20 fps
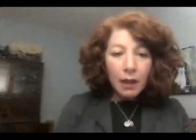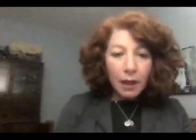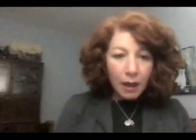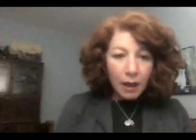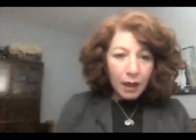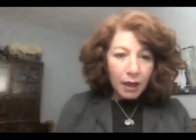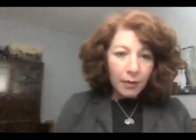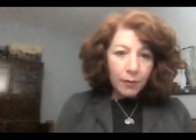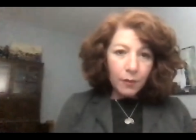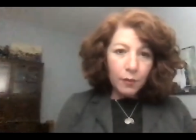
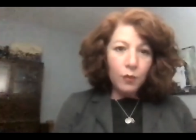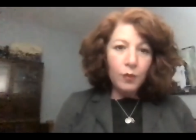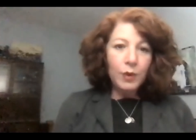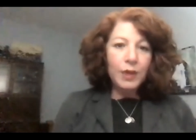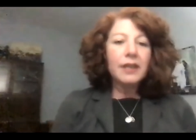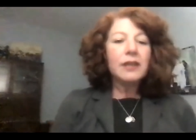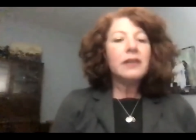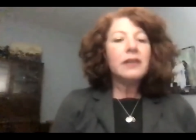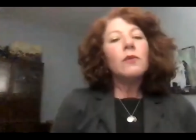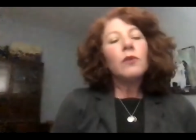um, we
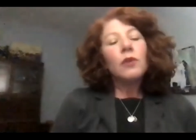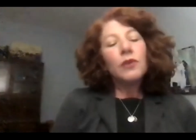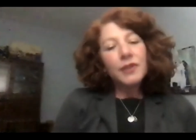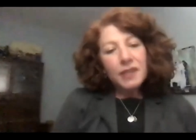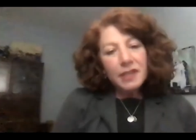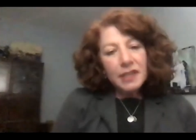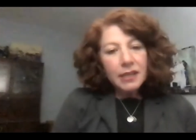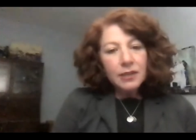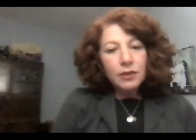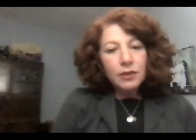can we'll
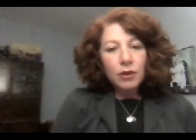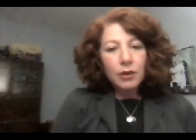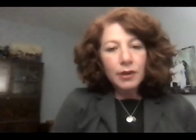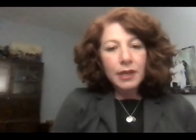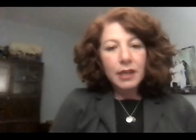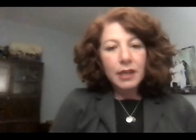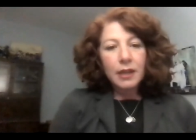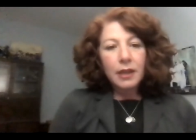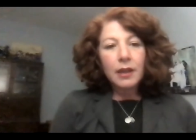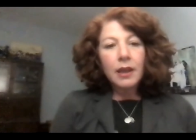see
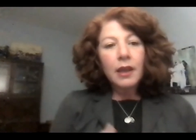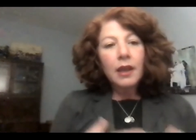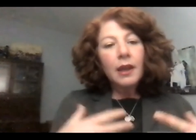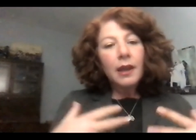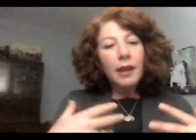turkey